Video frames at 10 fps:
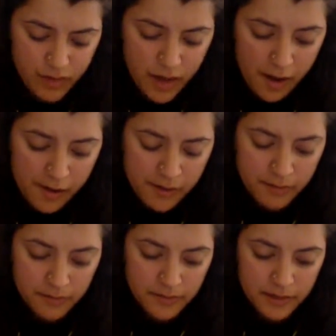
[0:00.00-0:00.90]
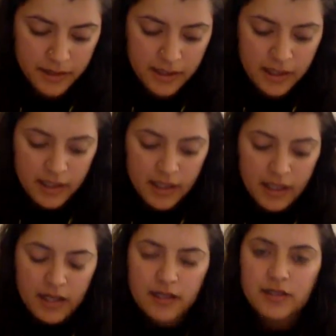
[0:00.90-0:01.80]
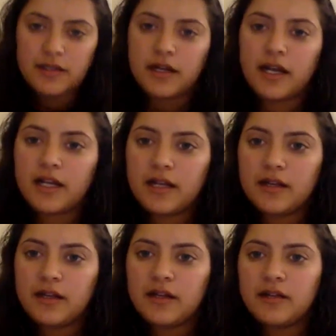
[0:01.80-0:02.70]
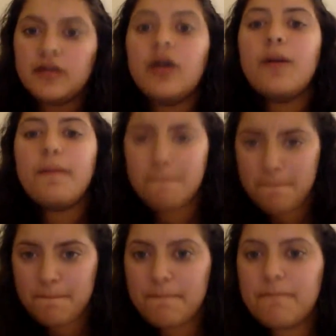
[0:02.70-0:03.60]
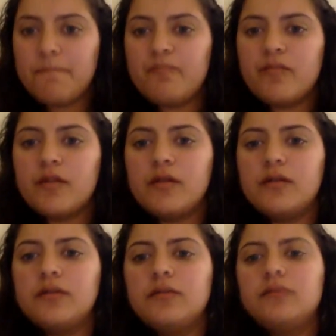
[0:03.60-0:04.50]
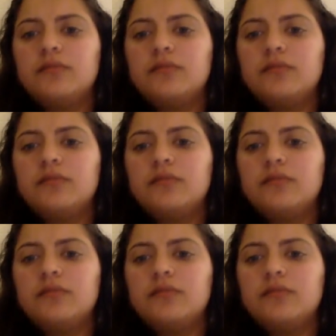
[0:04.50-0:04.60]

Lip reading: Yep. Before we go to the next question, can I make a quick